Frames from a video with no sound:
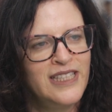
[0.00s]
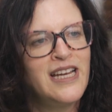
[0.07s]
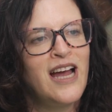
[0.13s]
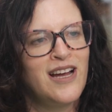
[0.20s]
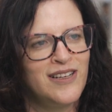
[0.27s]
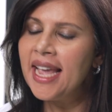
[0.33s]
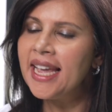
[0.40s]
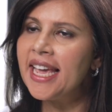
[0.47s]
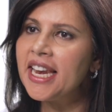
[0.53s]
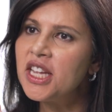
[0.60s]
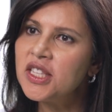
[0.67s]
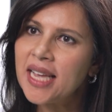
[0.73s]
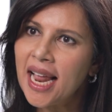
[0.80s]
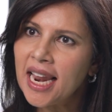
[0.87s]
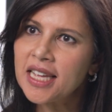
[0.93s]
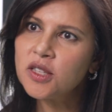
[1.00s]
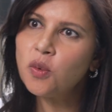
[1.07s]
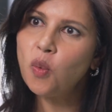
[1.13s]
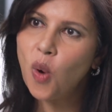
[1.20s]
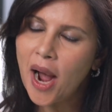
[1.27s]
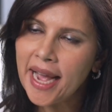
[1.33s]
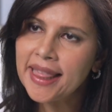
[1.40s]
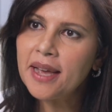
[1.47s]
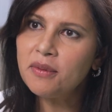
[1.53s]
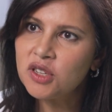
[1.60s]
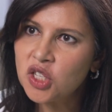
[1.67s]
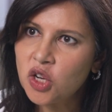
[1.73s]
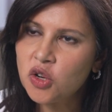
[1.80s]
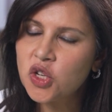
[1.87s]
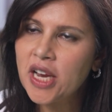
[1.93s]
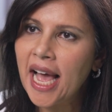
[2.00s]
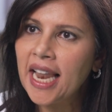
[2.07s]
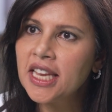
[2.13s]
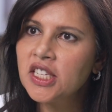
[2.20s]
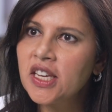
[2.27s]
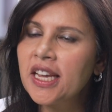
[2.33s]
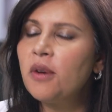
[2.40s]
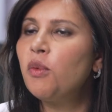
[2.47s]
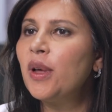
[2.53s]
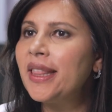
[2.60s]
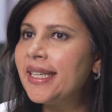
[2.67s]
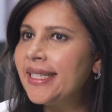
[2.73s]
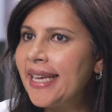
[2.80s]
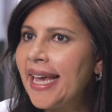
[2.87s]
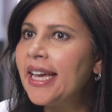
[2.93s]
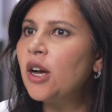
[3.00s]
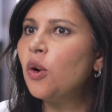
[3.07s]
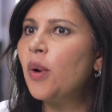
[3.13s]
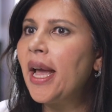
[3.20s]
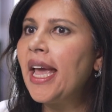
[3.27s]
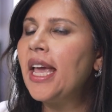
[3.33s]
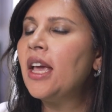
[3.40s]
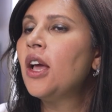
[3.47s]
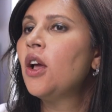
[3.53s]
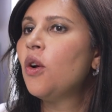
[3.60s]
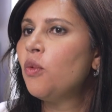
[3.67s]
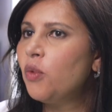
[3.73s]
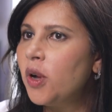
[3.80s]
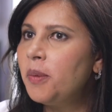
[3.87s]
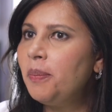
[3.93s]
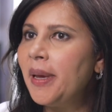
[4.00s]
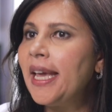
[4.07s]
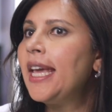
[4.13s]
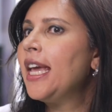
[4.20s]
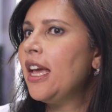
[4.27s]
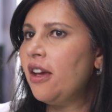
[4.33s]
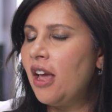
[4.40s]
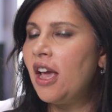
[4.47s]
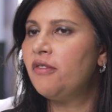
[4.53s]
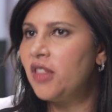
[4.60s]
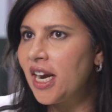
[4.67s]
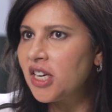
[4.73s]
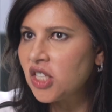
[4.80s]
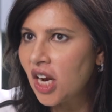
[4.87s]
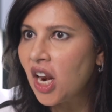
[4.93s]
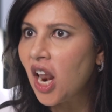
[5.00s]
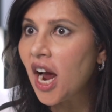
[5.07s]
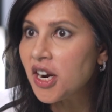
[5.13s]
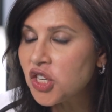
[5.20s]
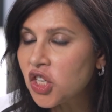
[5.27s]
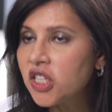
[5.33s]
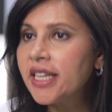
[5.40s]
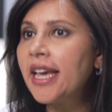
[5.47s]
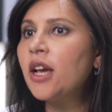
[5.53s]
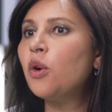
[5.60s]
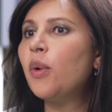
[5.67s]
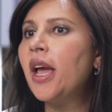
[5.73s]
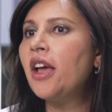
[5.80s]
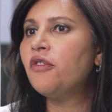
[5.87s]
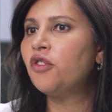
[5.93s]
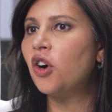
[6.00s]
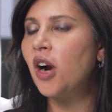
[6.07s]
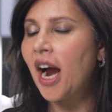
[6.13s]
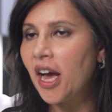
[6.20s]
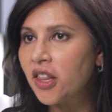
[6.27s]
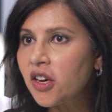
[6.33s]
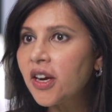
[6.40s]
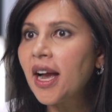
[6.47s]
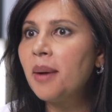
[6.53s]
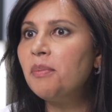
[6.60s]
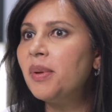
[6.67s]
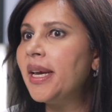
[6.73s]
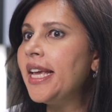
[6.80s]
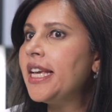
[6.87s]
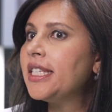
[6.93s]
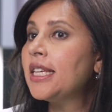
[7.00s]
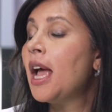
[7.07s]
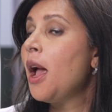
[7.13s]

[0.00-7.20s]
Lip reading: Now, can you tell us why that was so challenging and what the takeaway would be if there's a larger takeaway for other companies,